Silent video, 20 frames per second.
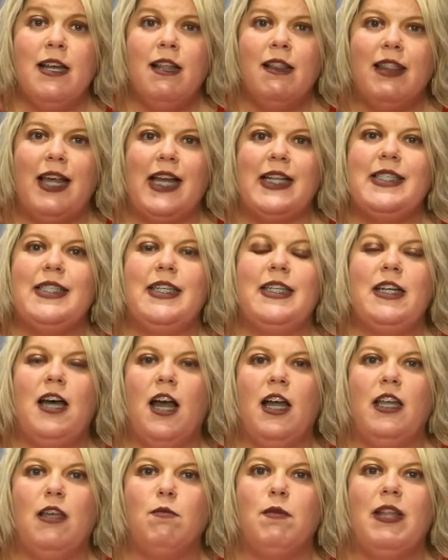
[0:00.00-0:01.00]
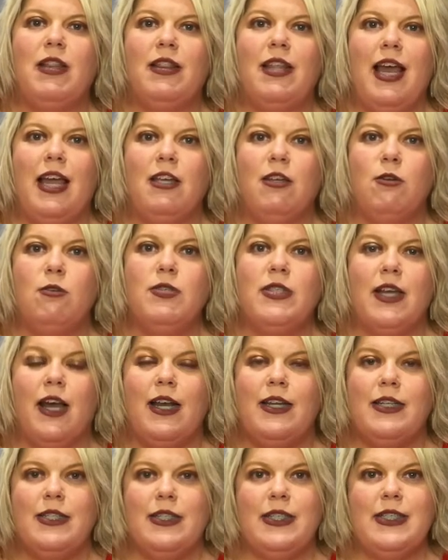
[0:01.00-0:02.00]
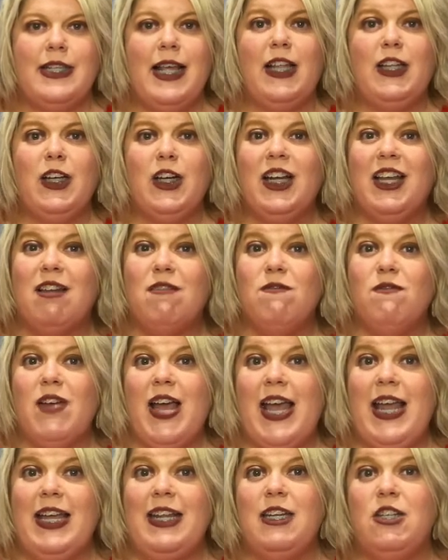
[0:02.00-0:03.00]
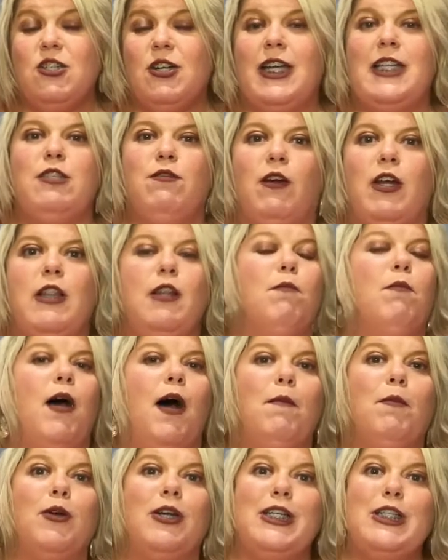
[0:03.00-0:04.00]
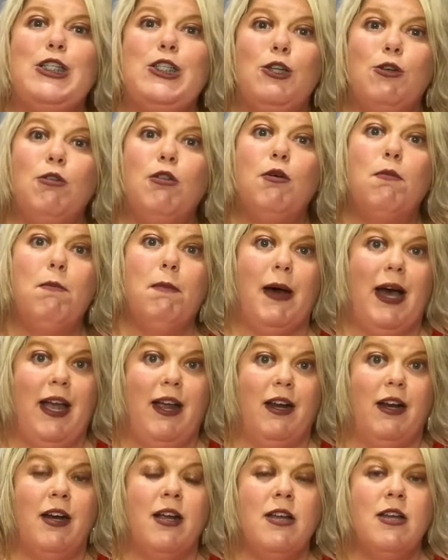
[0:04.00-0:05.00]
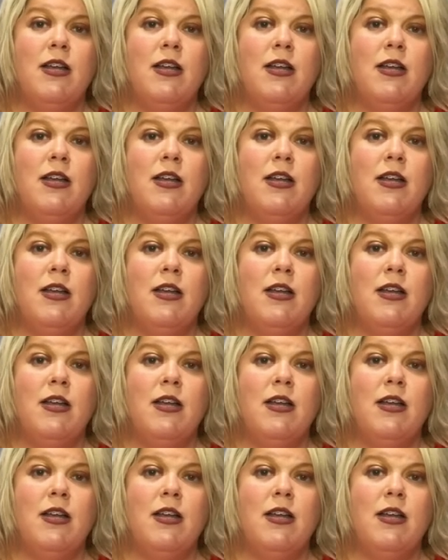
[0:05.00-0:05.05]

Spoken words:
That's the document that you sign as the seller conveying and transferring the property to the buyer